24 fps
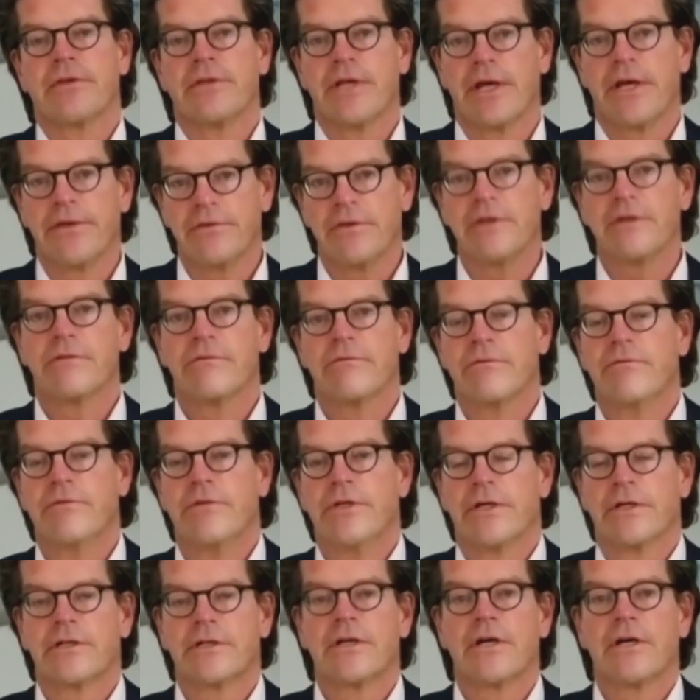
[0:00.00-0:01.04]
And I think
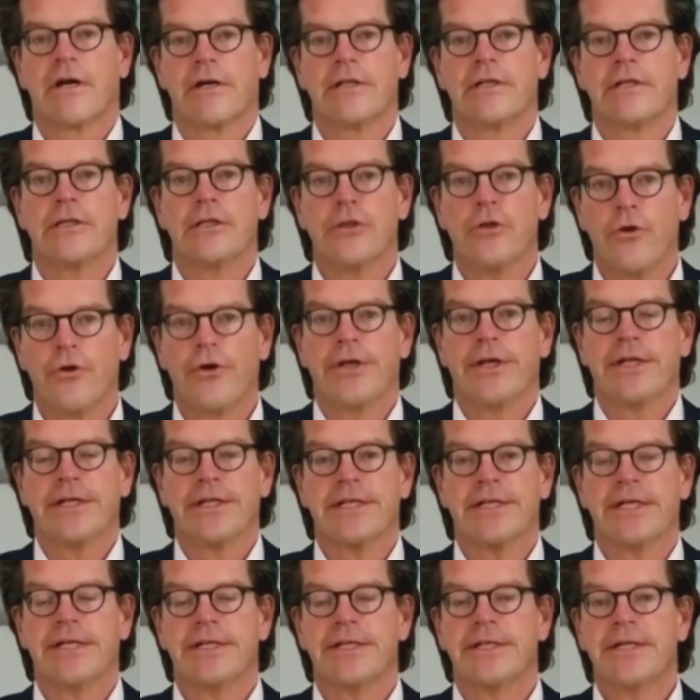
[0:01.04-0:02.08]
we are currently
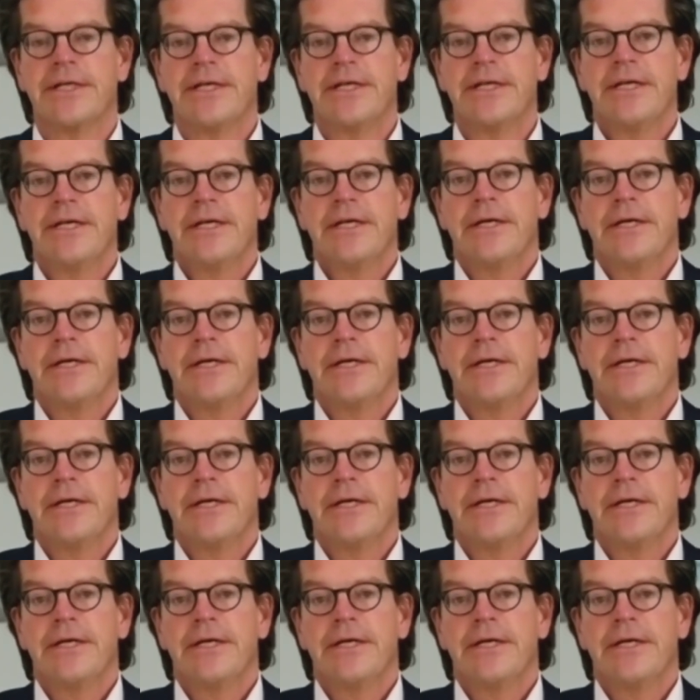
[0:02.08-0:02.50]
learning that.